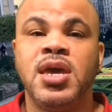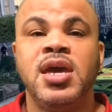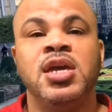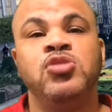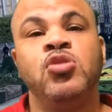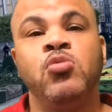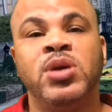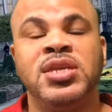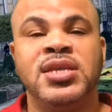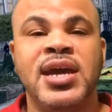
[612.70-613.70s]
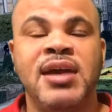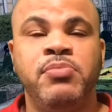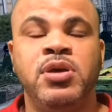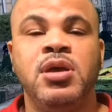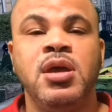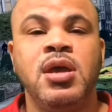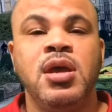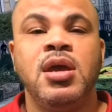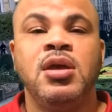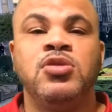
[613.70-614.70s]
and you don't want that to happen.
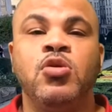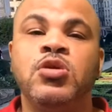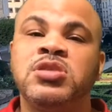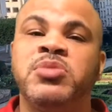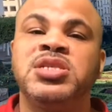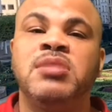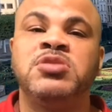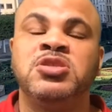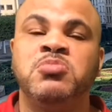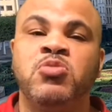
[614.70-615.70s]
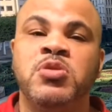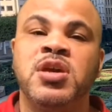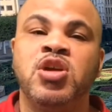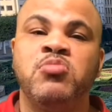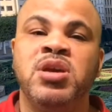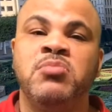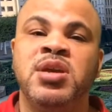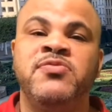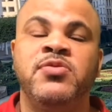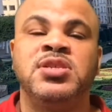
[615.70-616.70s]
There are some exceptions, but with
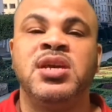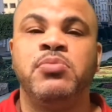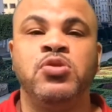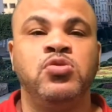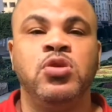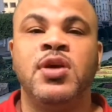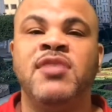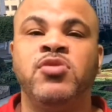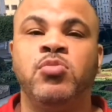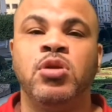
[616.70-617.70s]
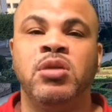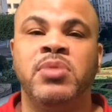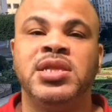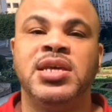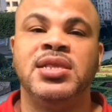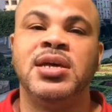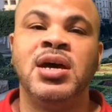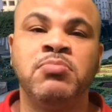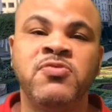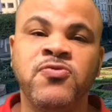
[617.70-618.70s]
Airbnb, for example, you don't have to worry about that. The
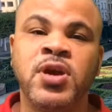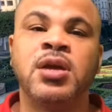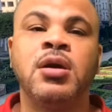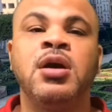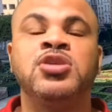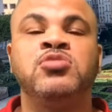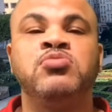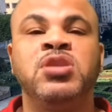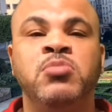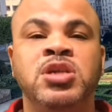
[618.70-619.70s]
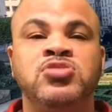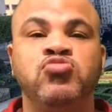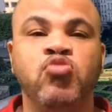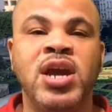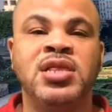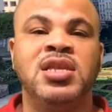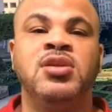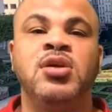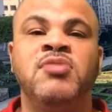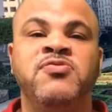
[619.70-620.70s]
upfront costs are pretty much right
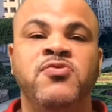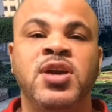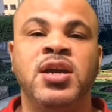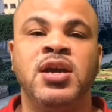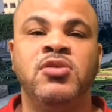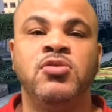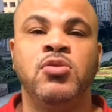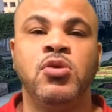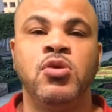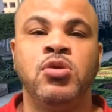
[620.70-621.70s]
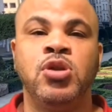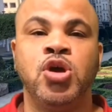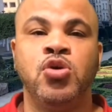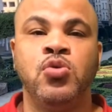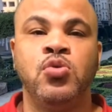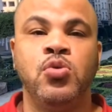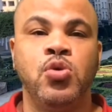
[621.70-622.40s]
there up front, and there are no